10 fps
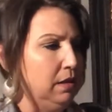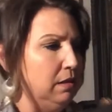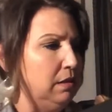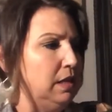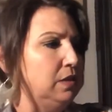
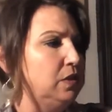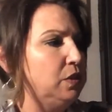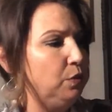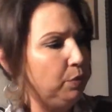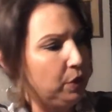these
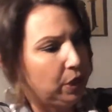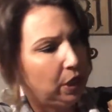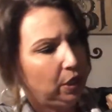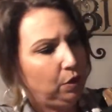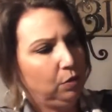super
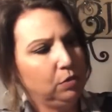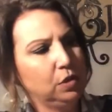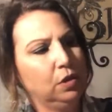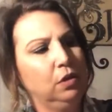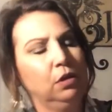cute
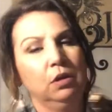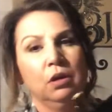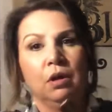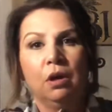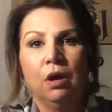
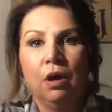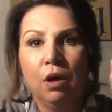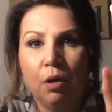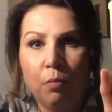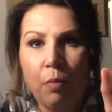
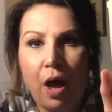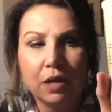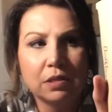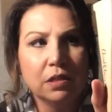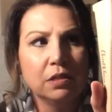
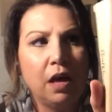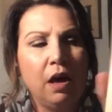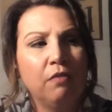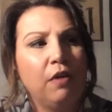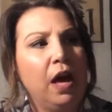boxes
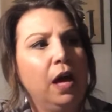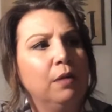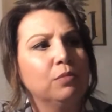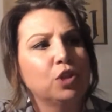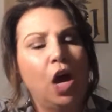of
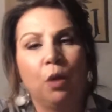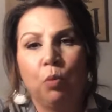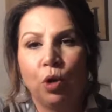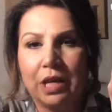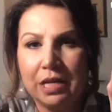um,
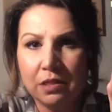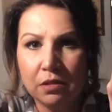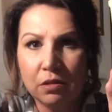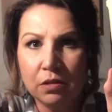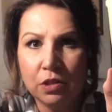chalkboard
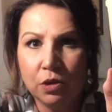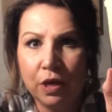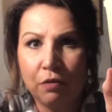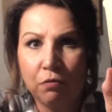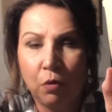easels. You
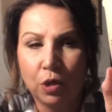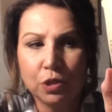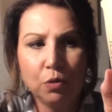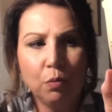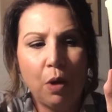get four
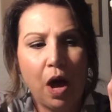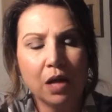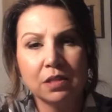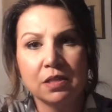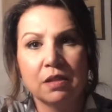to a
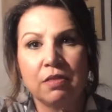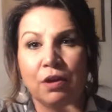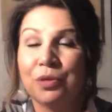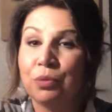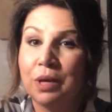box. They're
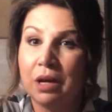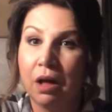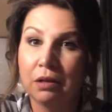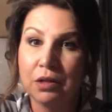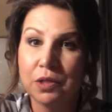
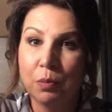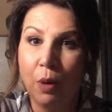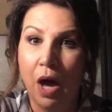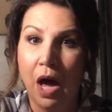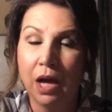$3 a
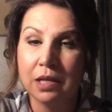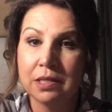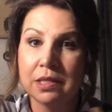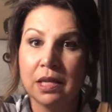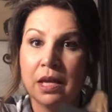box.